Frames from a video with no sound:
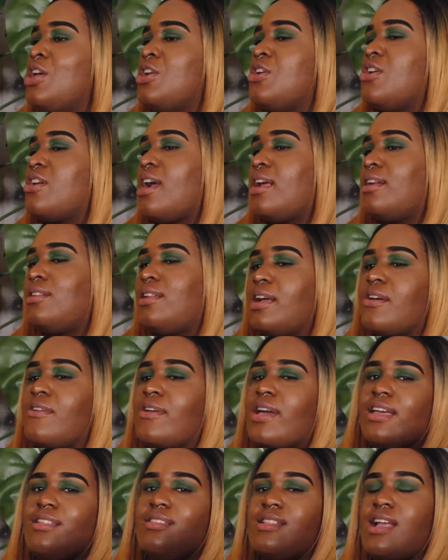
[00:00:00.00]
you're kind of like,
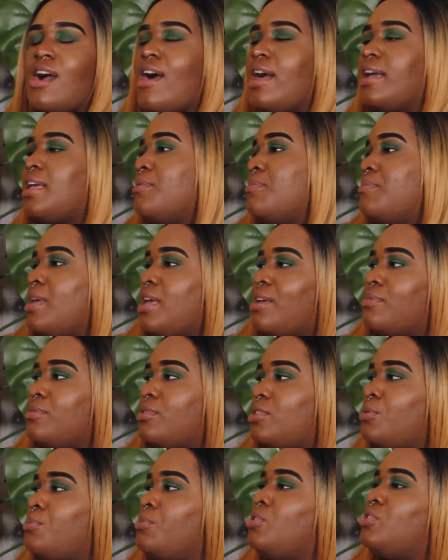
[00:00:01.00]
okay, now I can make
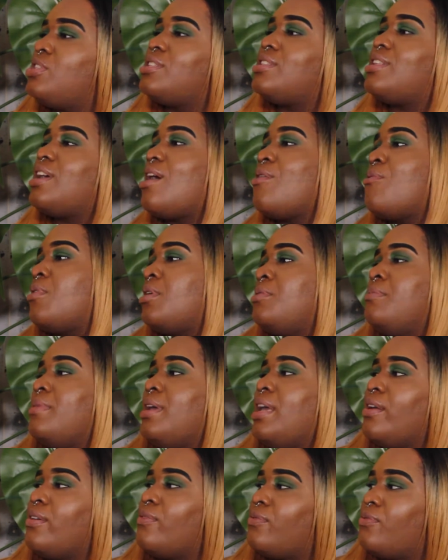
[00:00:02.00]
the music that I want to
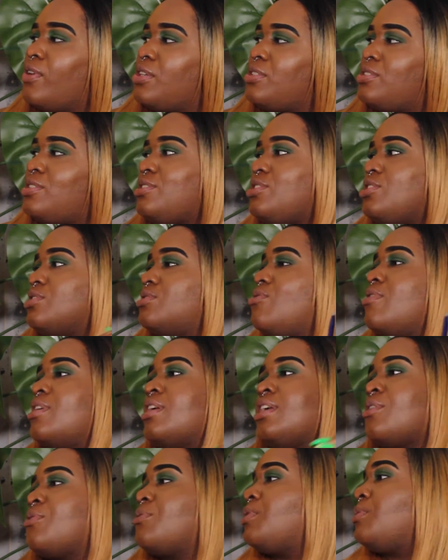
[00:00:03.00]
make versus just going in
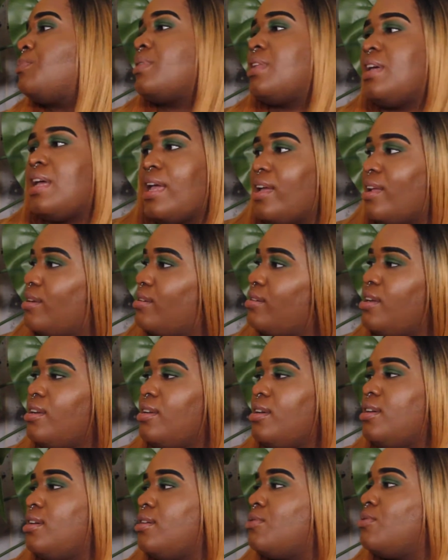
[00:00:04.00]
there with a plan.
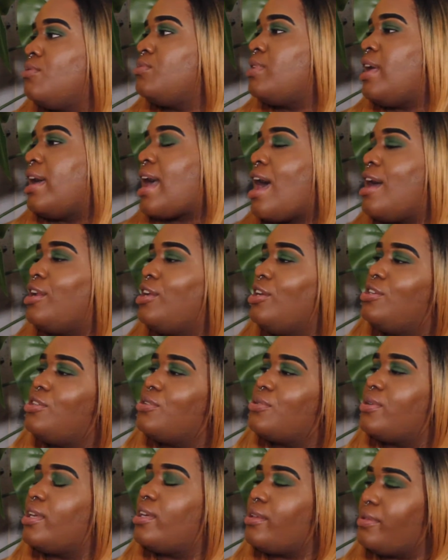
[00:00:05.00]
Like, how do you do
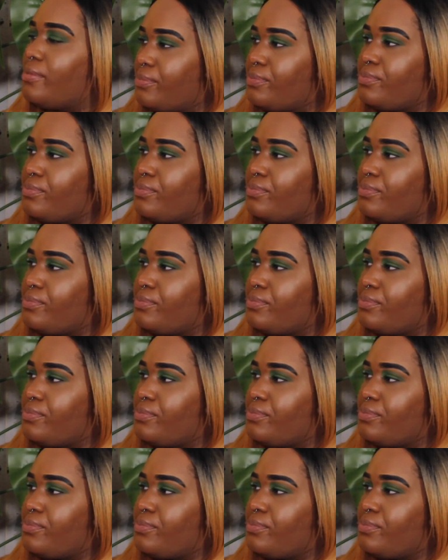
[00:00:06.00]
it?